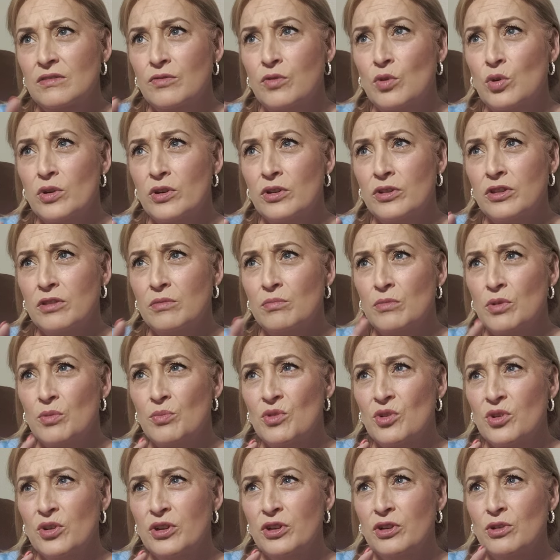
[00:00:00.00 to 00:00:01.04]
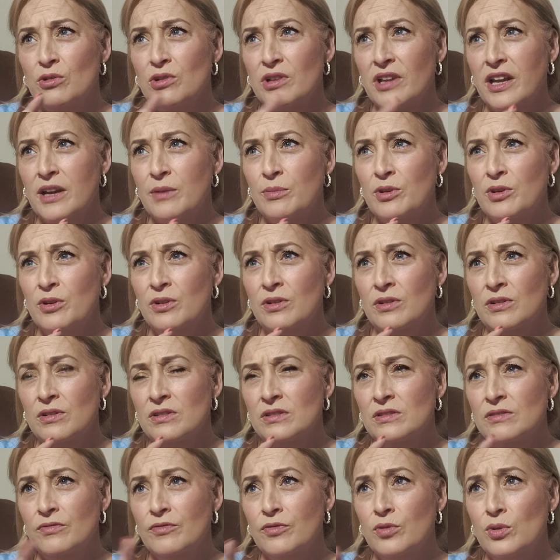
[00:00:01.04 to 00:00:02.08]
Fourth, Memorial, Labor.
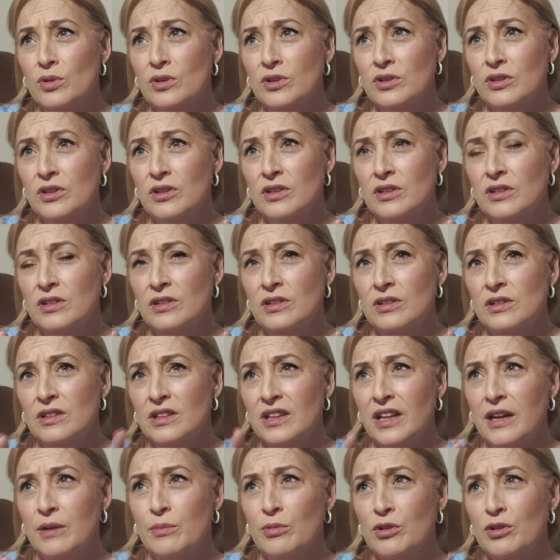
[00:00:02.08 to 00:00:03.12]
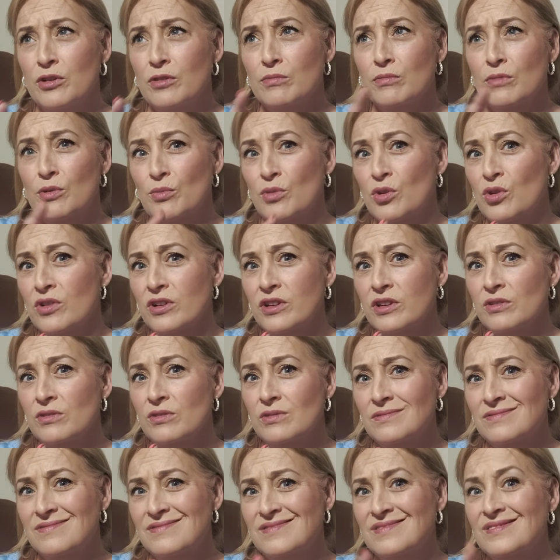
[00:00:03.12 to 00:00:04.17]
Fourth, Labor,
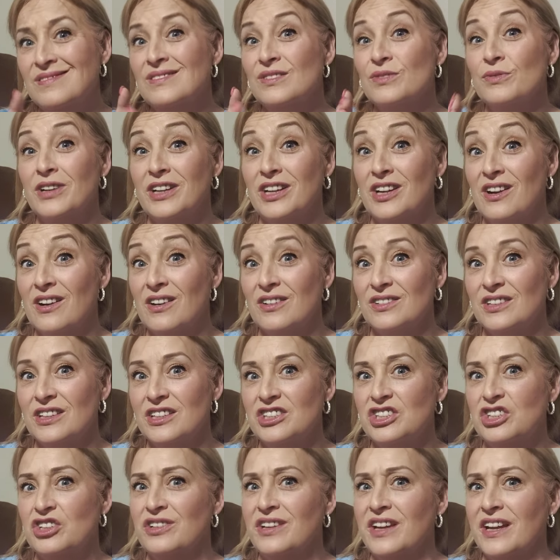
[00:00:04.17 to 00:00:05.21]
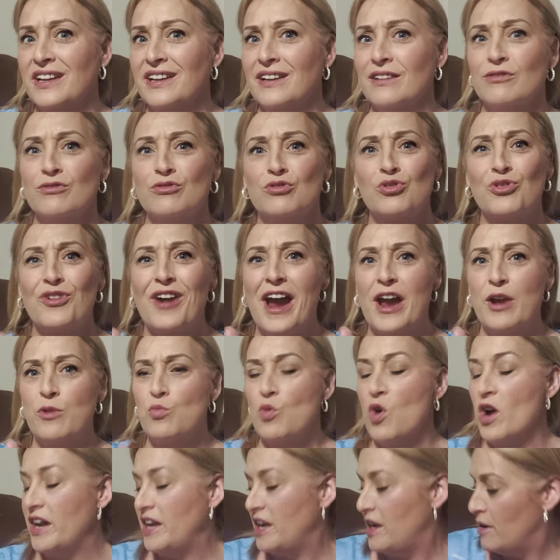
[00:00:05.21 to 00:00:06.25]
Memorial. Regardless, you get it.
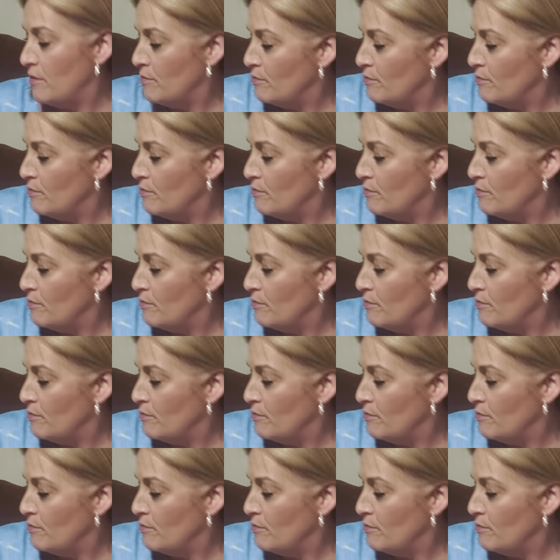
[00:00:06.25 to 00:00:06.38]
Red, white,